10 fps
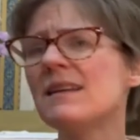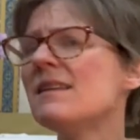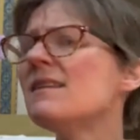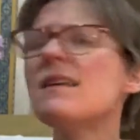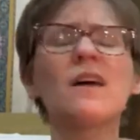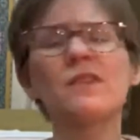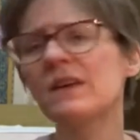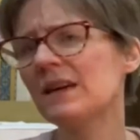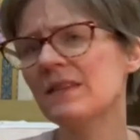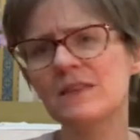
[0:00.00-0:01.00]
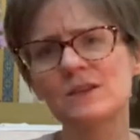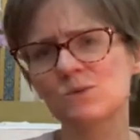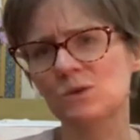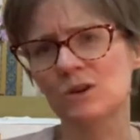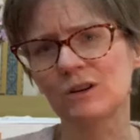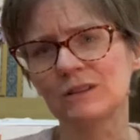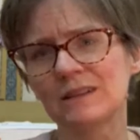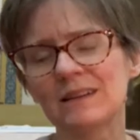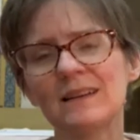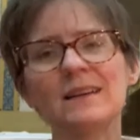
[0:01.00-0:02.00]
nothing in this world
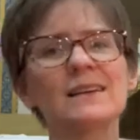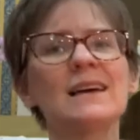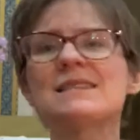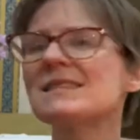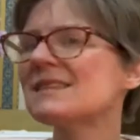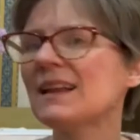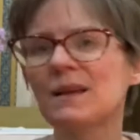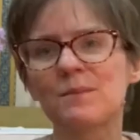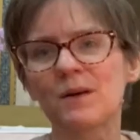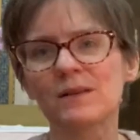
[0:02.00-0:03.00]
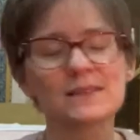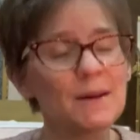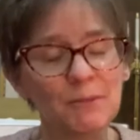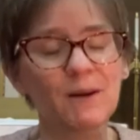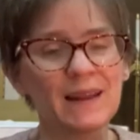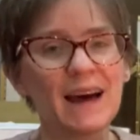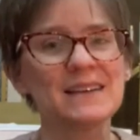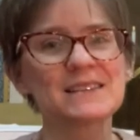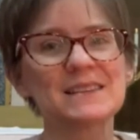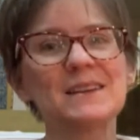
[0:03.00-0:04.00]
can separate
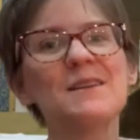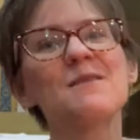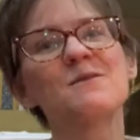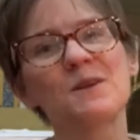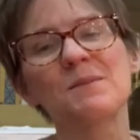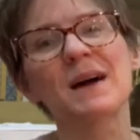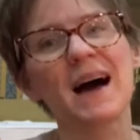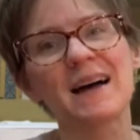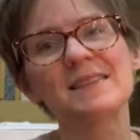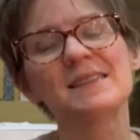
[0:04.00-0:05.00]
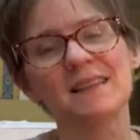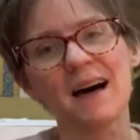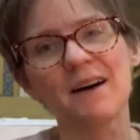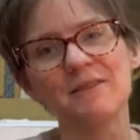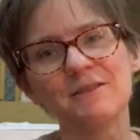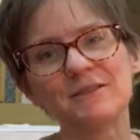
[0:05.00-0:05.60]
us from God's love.